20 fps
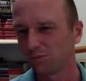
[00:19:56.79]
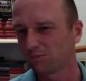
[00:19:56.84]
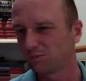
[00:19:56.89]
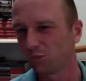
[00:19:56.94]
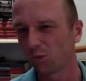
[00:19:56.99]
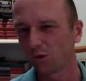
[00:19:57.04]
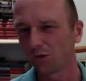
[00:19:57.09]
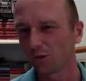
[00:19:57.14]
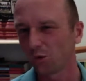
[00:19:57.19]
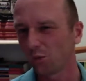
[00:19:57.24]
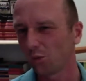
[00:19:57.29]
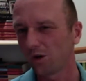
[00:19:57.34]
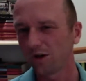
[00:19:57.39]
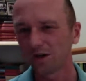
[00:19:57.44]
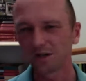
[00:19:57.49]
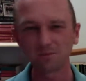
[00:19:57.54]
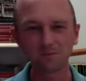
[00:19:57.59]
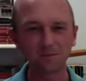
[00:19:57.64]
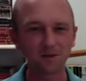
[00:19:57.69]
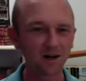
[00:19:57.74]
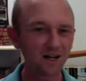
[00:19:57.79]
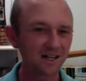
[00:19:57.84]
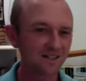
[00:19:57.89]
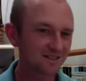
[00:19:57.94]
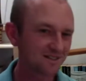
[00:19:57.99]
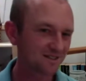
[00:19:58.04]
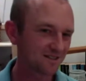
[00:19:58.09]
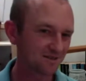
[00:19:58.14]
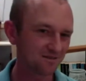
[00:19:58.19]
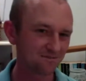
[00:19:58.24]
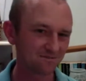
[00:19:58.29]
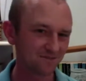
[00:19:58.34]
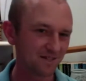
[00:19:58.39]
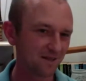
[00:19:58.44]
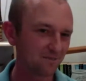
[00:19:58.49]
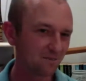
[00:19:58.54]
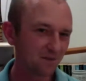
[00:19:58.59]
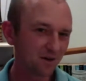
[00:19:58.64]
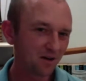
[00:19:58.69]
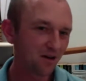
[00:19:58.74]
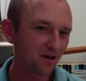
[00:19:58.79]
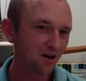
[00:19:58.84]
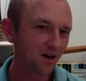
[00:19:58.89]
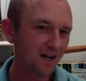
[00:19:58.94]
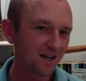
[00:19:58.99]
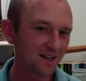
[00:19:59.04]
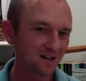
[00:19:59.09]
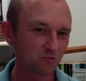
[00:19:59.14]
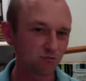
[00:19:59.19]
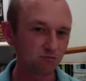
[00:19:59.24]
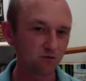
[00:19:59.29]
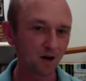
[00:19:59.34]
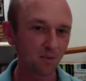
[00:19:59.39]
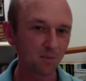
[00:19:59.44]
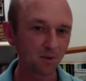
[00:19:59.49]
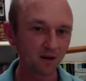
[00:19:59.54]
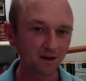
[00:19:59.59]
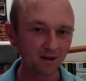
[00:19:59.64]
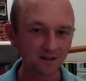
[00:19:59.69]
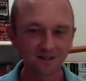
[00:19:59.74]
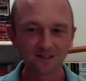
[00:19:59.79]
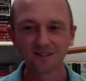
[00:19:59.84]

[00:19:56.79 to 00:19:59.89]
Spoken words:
what the word might imply. Grubber.